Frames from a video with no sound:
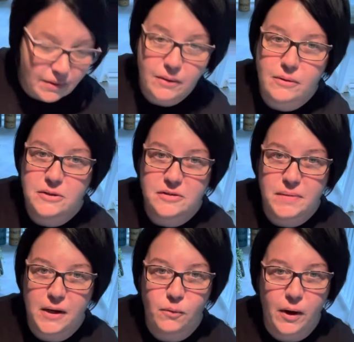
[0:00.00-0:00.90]
couldn't just
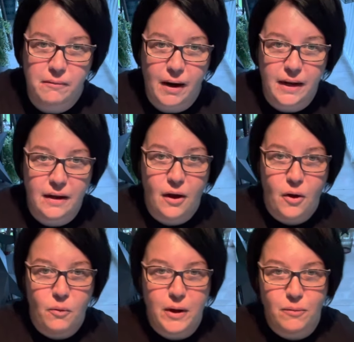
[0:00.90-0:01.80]
make one, right?
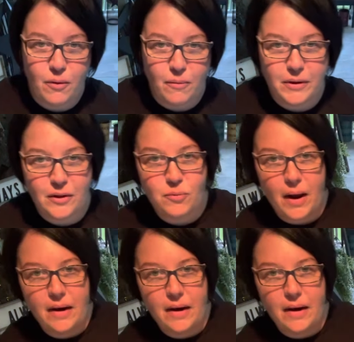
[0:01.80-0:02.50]
We have one with the red